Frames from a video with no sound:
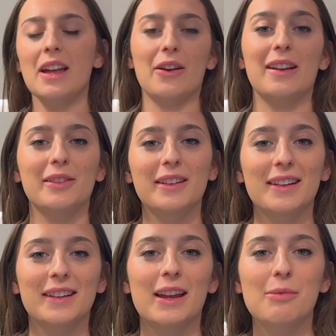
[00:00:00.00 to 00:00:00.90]
Okay, so as I
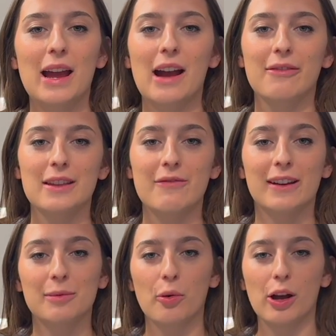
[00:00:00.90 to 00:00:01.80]
said, we have the
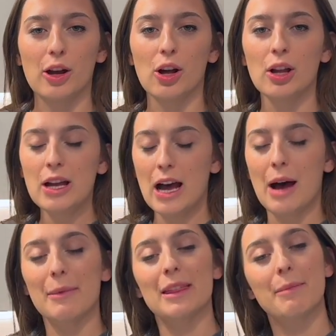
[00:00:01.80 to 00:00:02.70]
vegetable oil
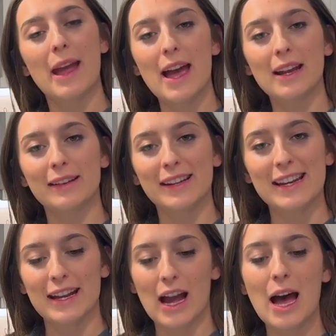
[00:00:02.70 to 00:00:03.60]
in the pan. It's
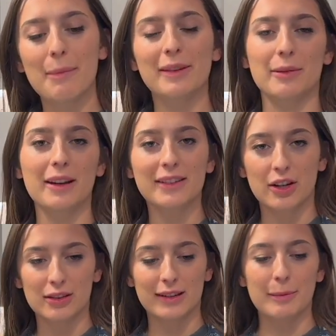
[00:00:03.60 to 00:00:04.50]
heating up, so we're gonna
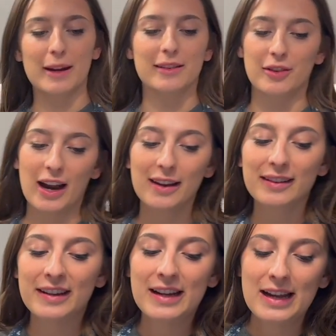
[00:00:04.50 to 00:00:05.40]
start the Spanish
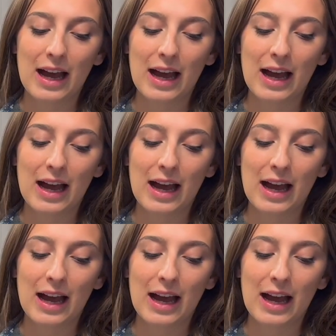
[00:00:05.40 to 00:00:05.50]
rice.